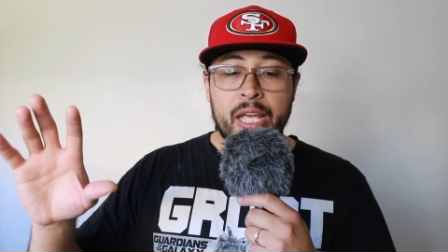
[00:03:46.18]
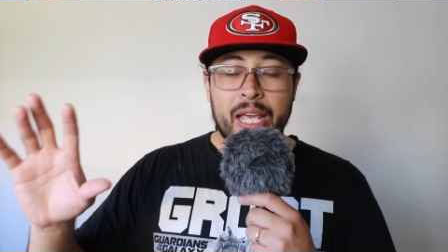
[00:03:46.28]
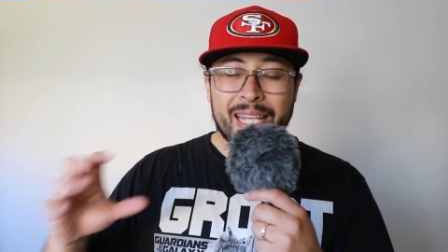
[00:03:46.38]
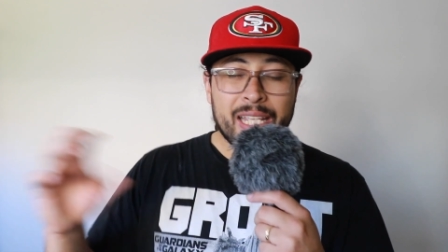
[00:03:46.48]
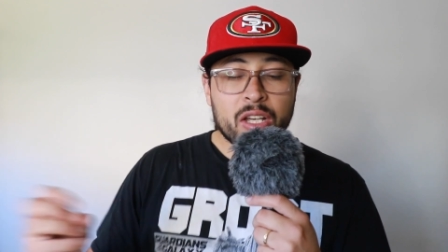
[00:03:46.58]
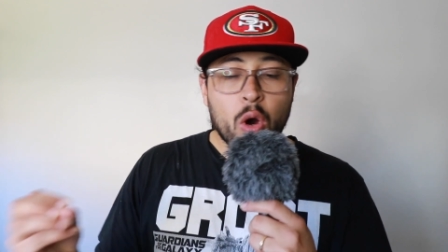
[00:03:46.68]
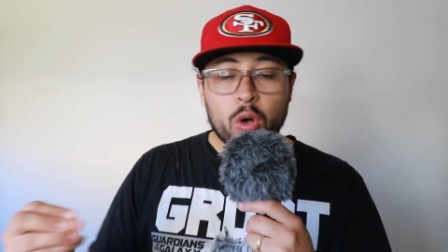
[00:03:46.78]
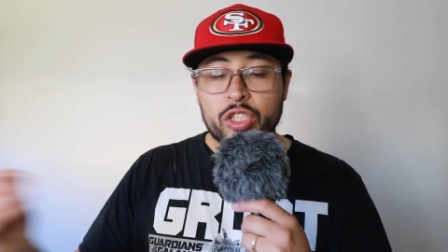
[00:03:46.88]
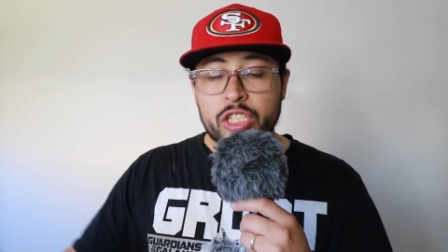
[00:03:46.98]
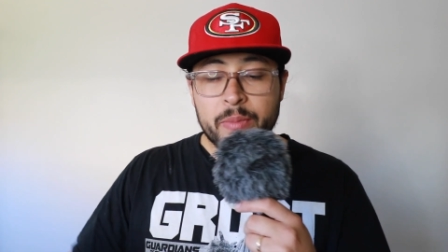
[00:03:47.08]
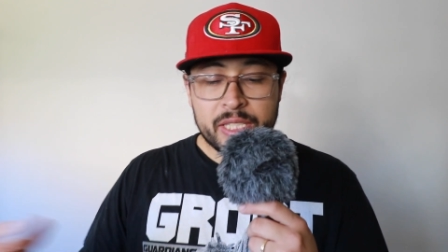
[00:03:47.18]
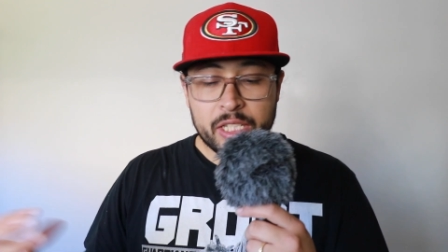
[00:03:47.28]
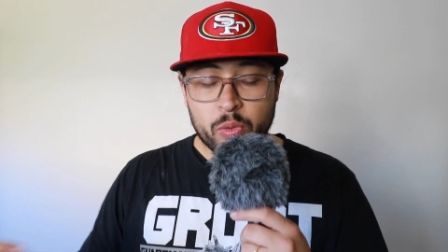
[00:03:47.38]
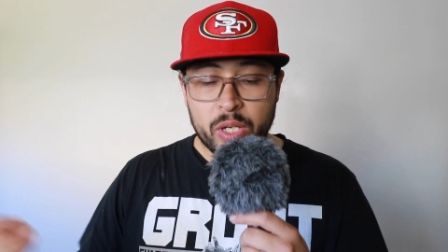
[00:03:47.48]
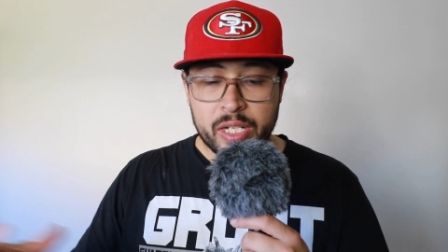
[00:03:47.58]
and then the whole Jimmy
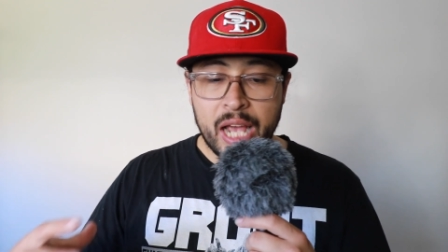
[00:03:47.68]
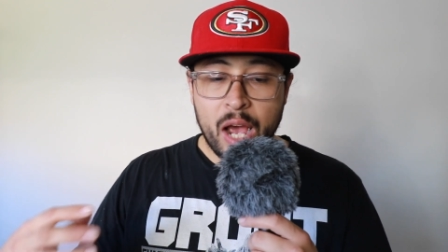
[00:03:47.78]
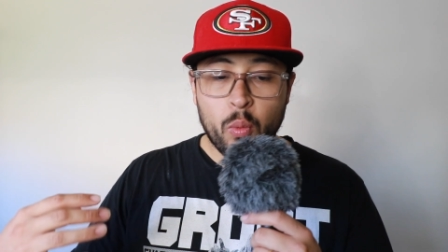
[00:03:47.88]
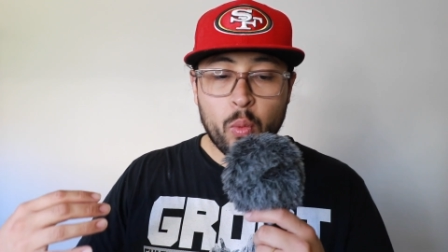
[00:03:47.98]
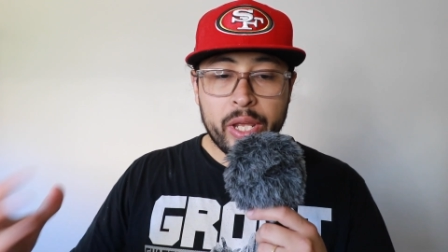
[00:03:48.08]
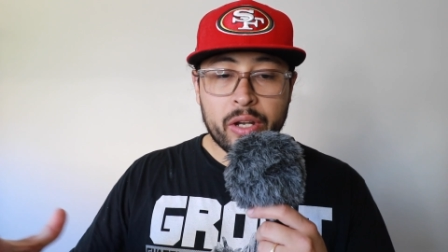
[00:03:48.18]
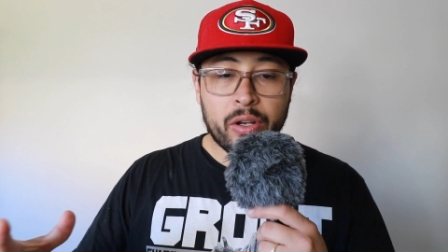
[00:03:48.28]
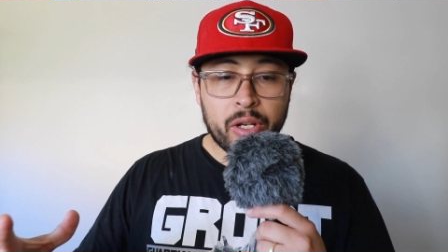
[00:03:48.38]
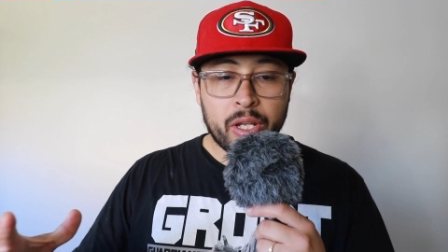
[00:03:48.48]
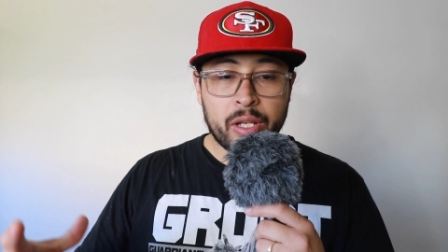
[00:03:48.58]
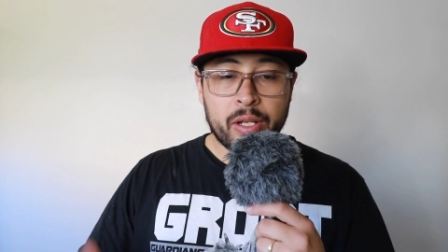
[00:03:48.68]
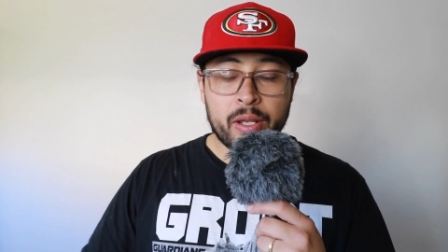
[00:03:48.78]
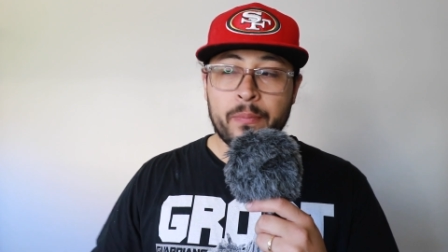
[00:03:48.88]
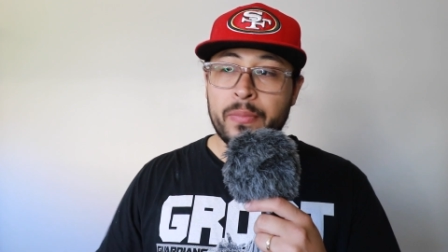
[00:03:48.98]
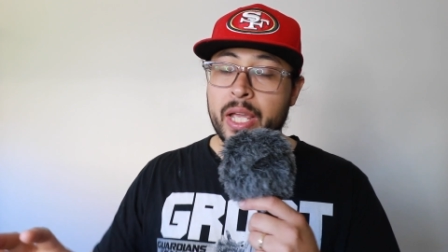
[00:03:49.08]
situation got weird.
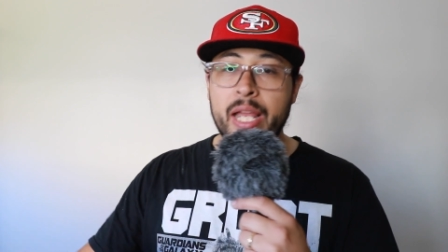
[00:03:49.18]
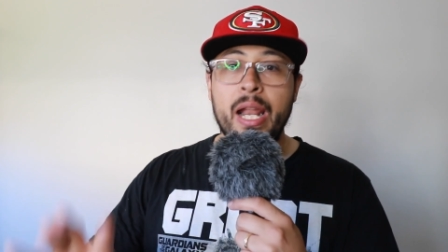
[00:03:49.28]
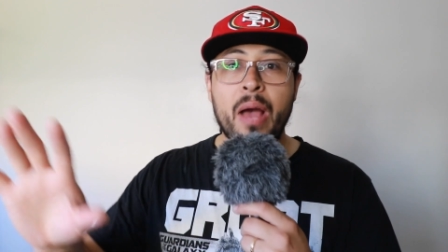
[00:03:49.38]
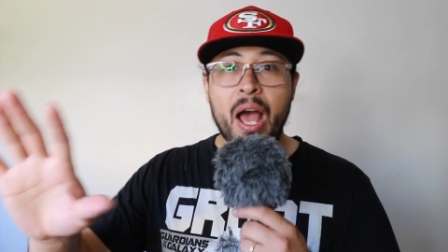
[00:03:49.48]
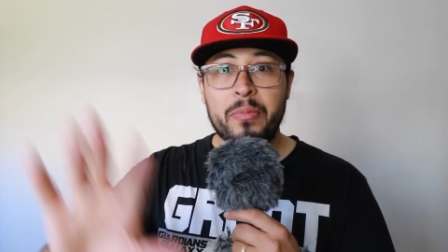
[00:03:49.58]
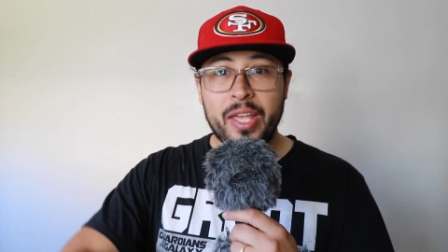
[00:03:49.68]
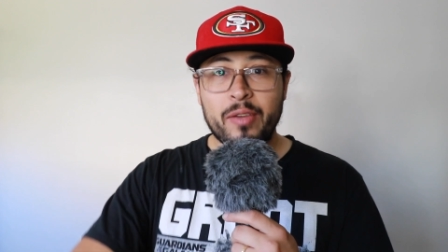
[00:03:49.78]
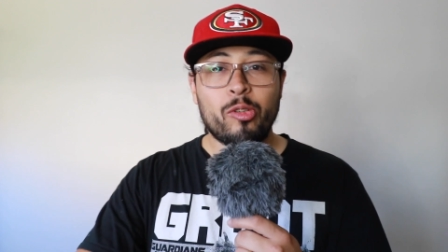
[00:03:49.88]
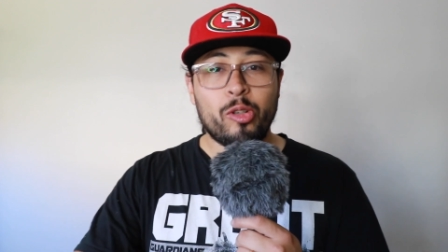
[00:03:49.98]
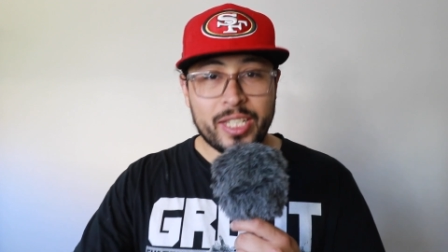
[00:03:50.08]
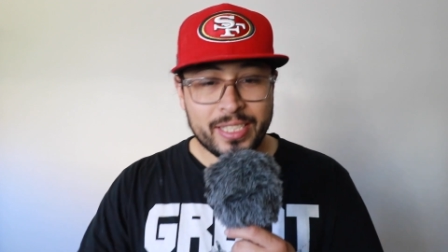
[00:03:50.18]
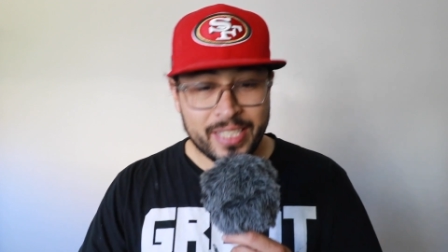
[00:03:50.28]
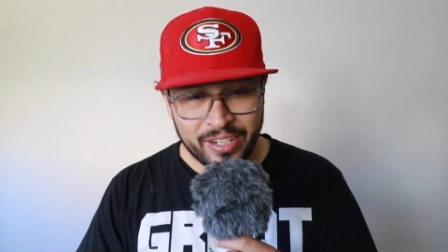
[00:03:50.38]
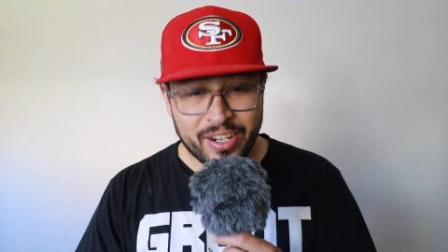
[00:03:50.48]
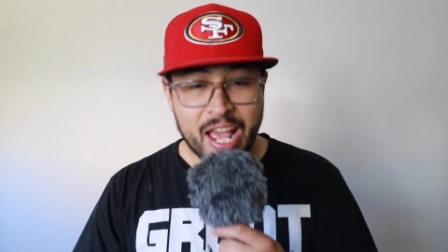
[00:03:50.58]
Again, I'm thankful he's
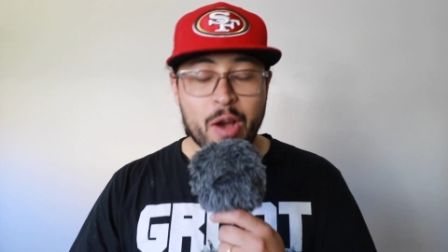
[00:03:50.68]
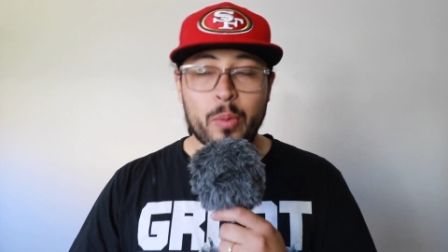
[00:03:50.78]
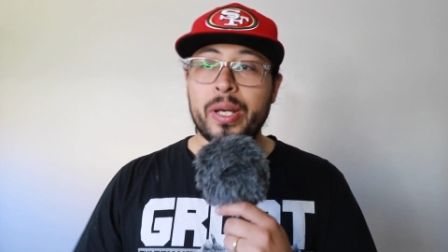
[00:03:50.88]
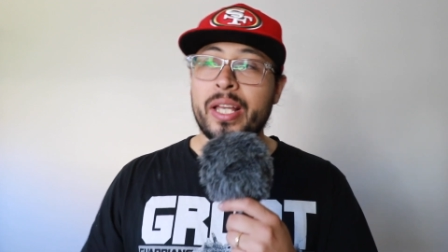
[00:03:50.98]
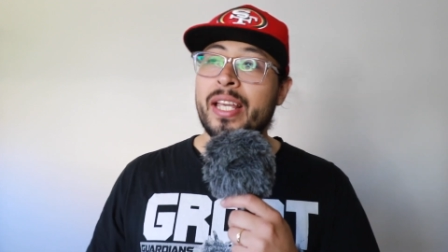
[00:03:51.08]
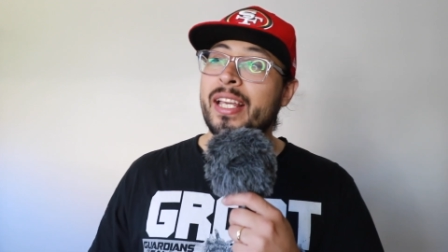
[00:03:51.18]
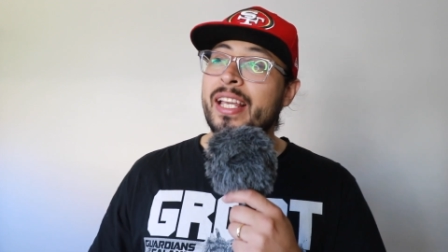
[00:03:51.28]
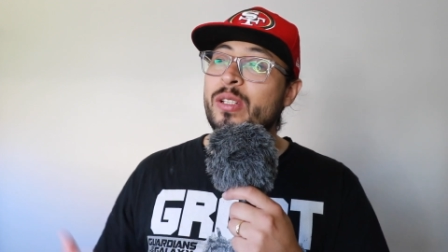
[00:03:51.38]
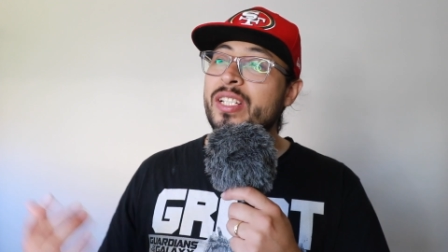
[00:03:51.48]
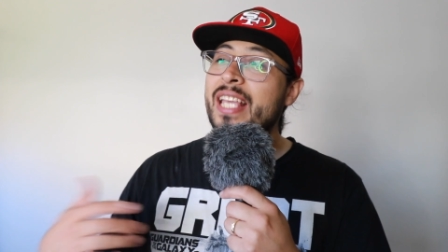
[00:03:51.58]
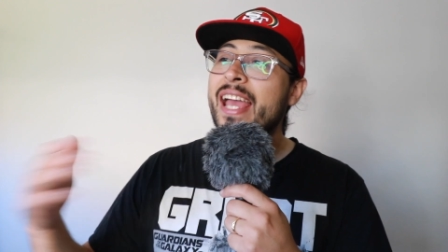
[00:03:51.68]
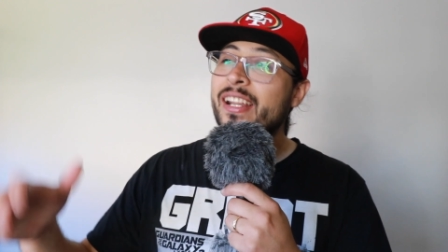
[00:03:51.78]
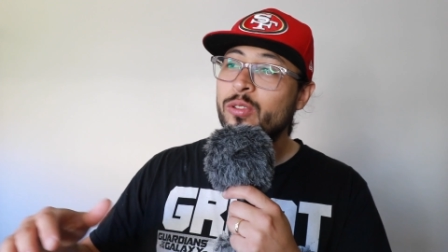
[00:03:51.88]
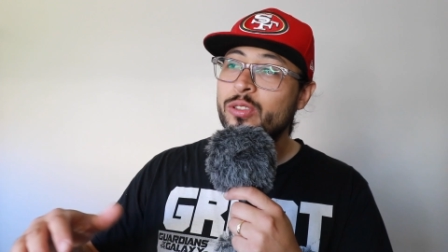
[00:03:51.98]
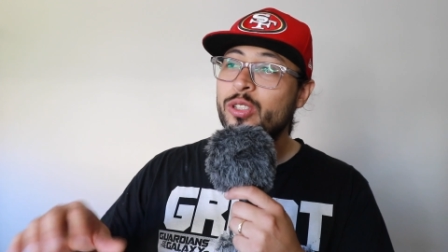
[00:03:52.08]
here now, but it just
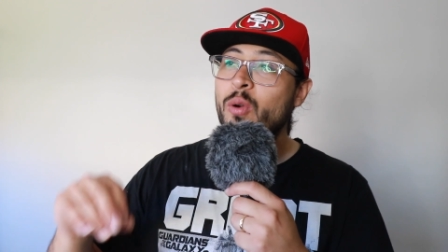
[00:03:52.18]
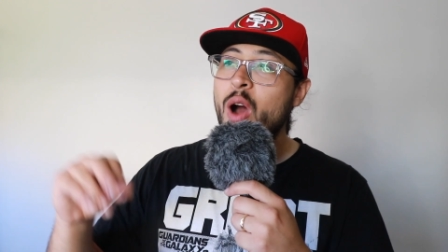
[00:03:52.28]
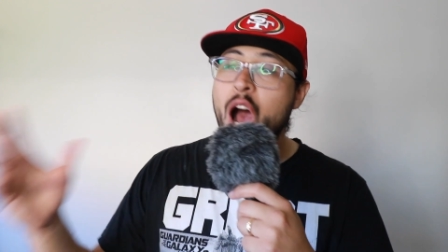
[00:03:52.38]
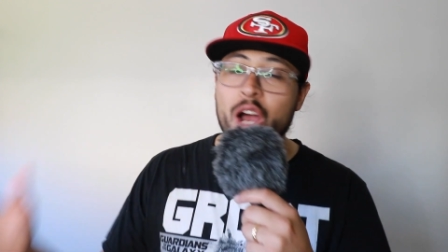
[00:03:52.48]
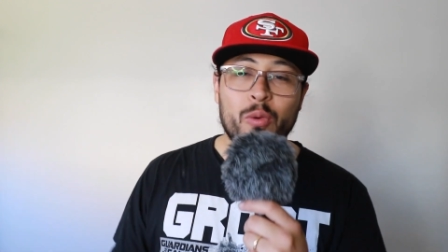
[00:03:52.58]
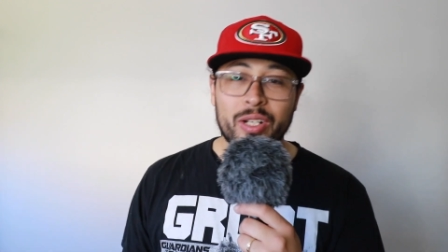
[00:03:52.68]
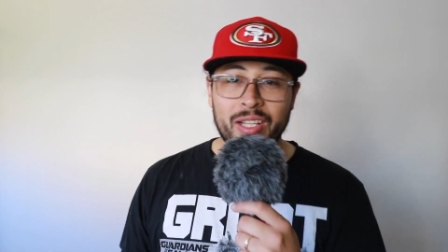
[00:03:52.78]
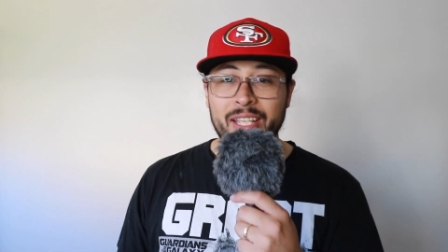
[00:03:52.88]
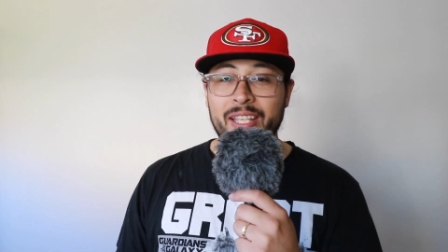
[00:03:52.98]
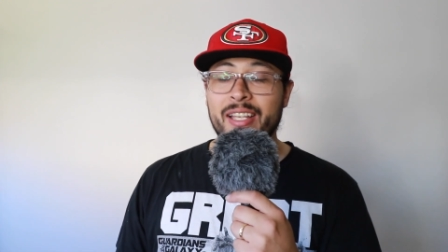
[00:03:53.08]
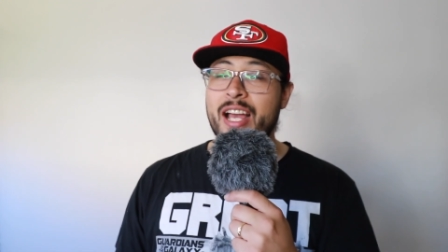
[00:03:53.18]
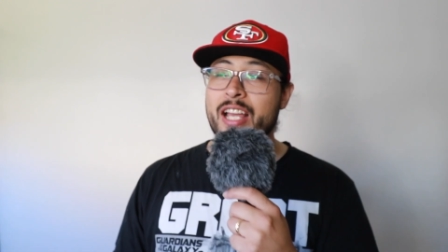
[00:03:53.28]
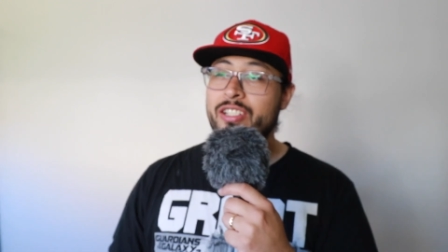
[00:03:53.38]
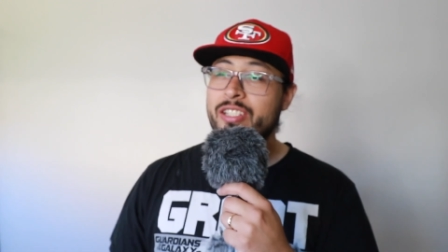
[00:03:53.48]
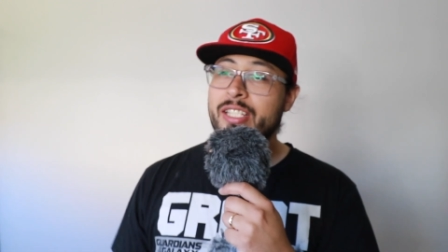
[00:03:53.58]
handled so awkwardly, I
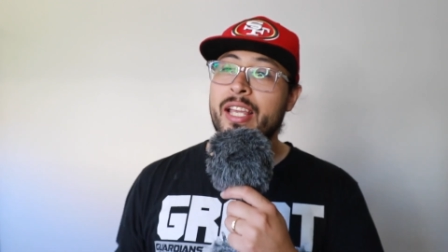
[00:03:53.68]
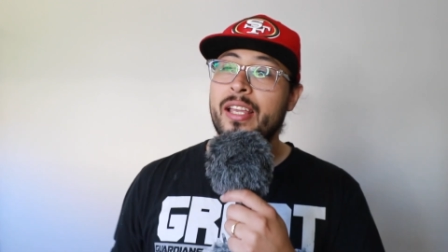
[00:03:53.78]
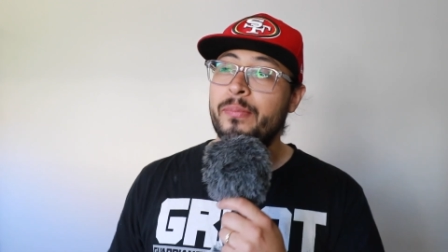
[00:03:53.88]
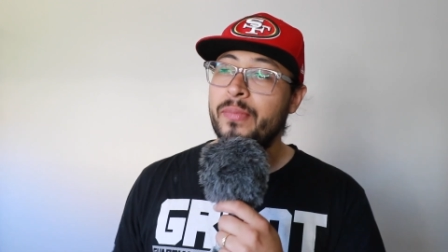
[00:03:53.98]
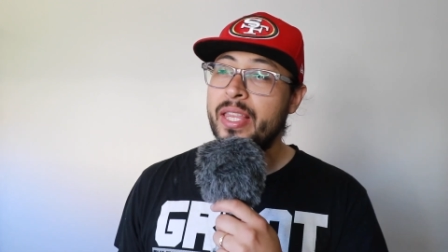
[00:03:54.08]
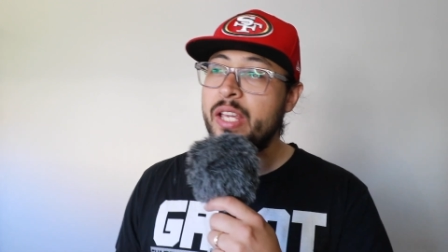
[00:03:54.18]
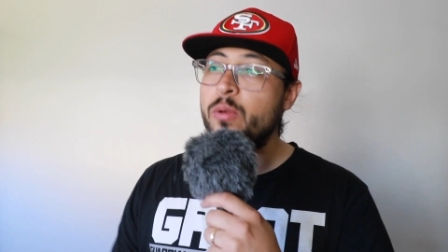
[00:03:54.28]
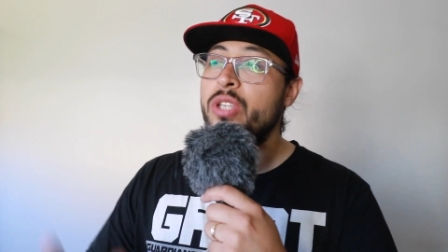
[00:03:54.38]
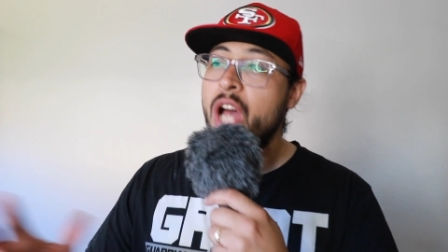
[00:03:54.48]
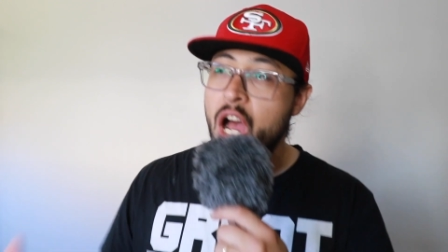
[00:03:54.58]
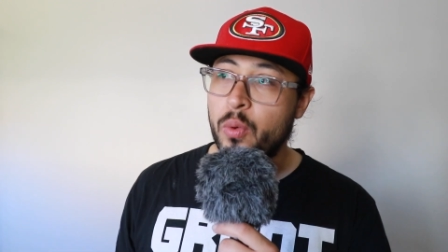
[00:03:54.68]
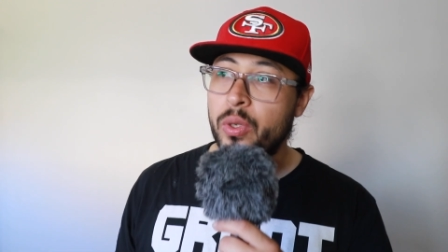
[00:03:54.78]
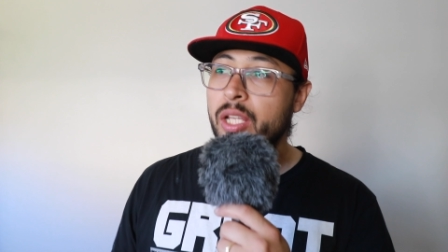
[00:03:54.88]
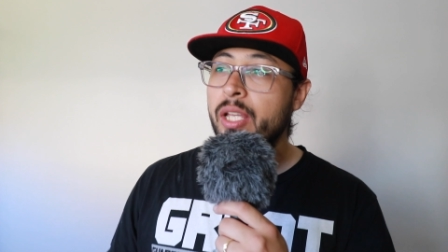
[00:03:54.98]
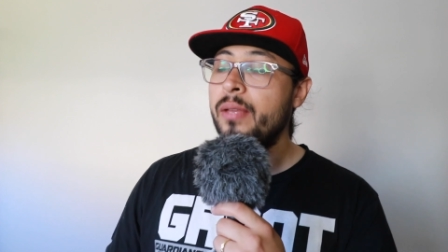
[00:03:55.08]
should say. I think it was
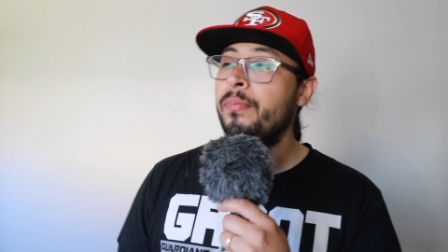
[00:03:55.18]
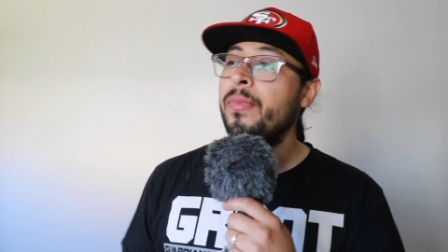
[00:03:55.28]
awkwardly.